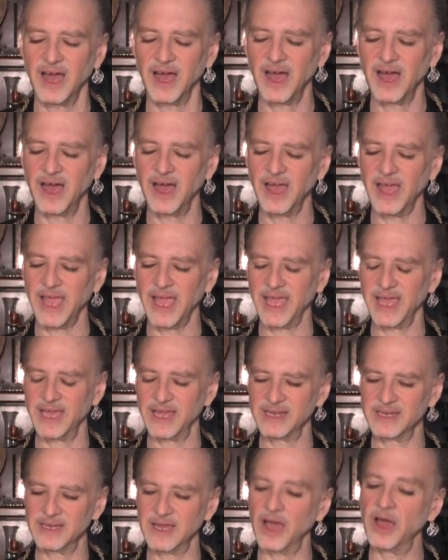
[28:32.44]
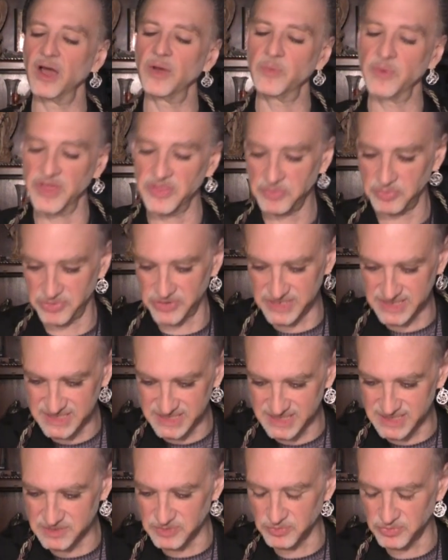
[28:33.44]
uh, in uh, with
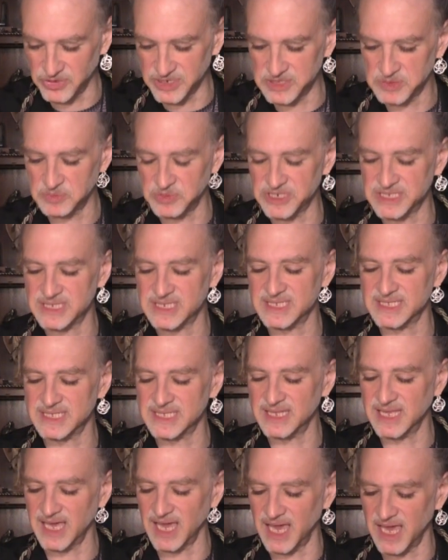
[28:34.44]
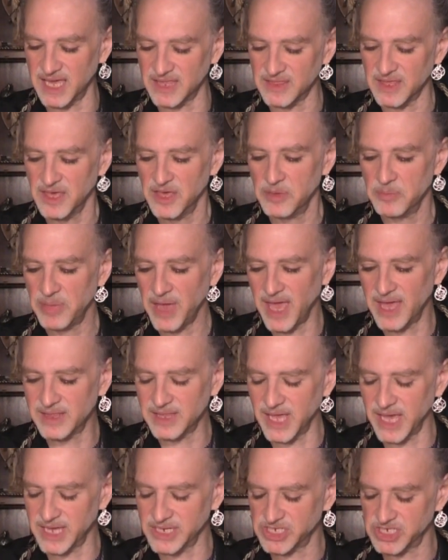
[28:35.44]
priest, priest, priestess in the eighth,
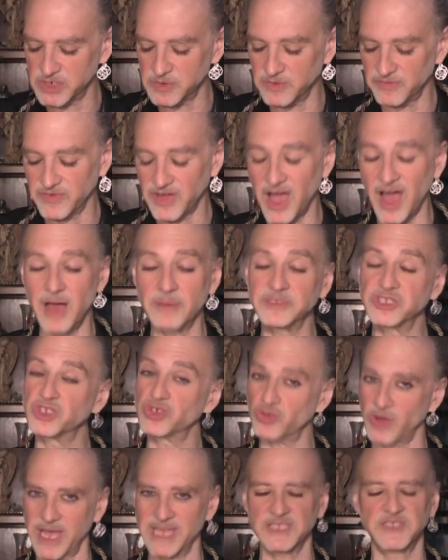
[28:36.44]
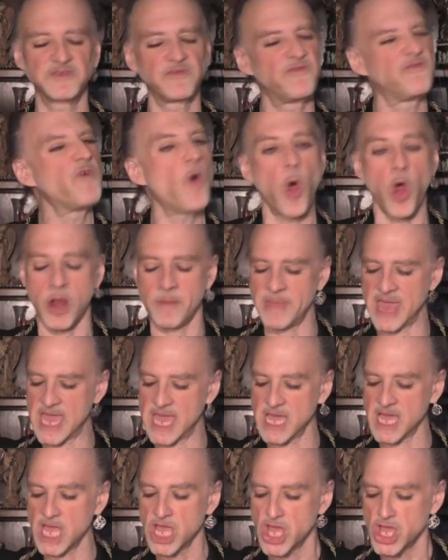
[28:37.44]
Pele, two of cups,
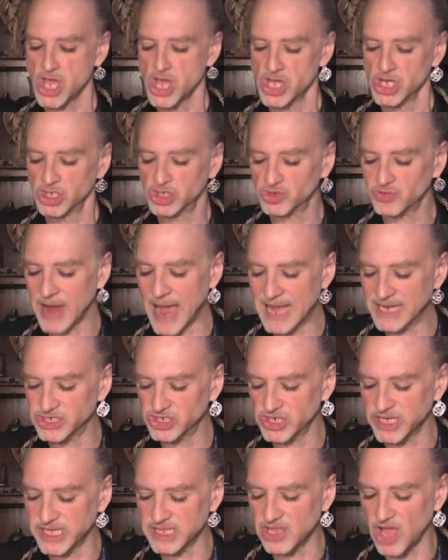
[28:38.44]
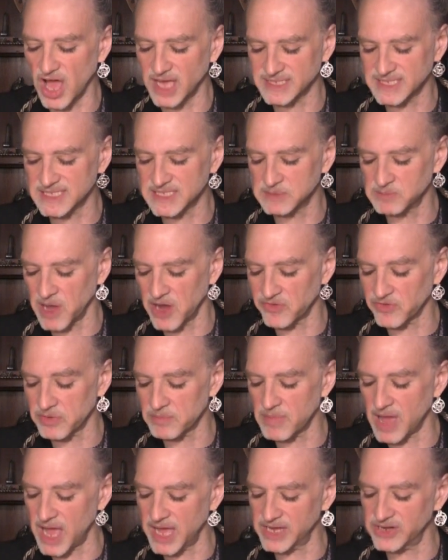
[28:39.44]
transforming tragedy. Loss is my
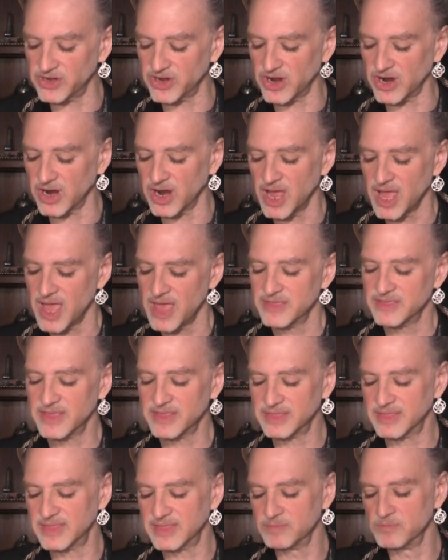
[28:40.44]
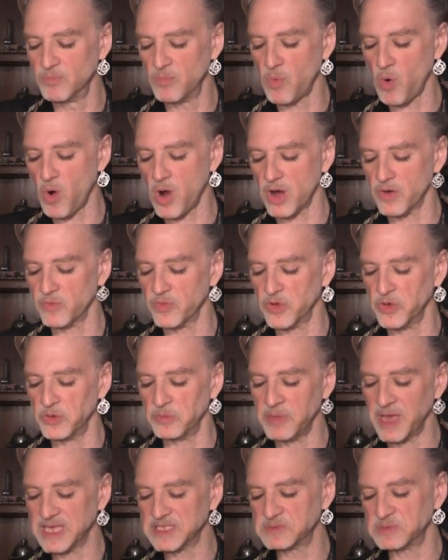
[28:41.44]
reminder that more
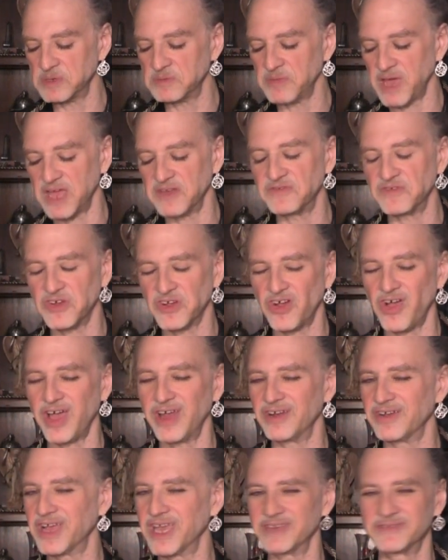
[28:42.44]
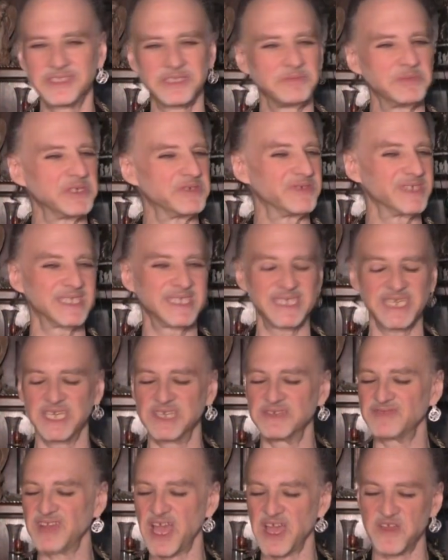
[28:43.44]
room has been made for greater gifts to be
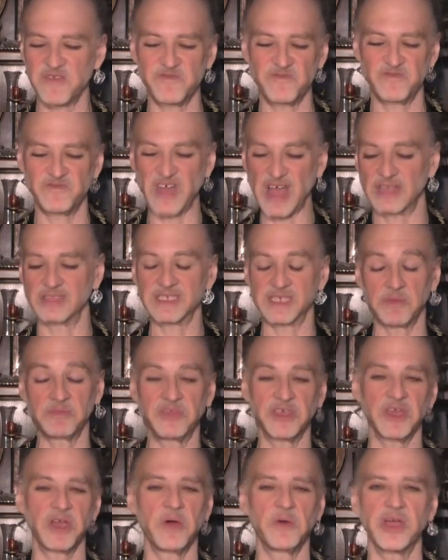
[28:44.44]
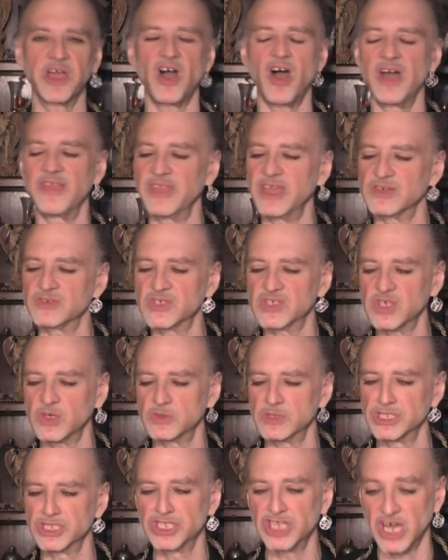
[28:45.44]
received. I felt something going on there, so
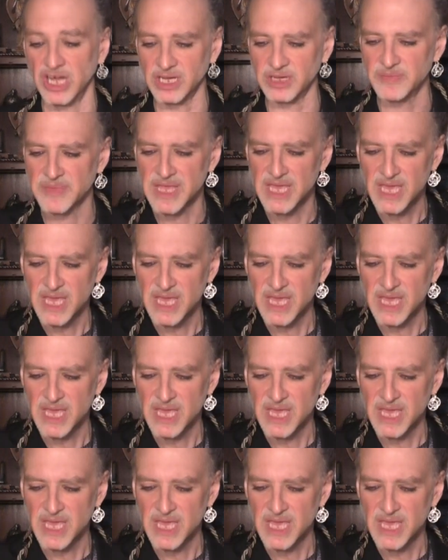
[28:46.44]
look.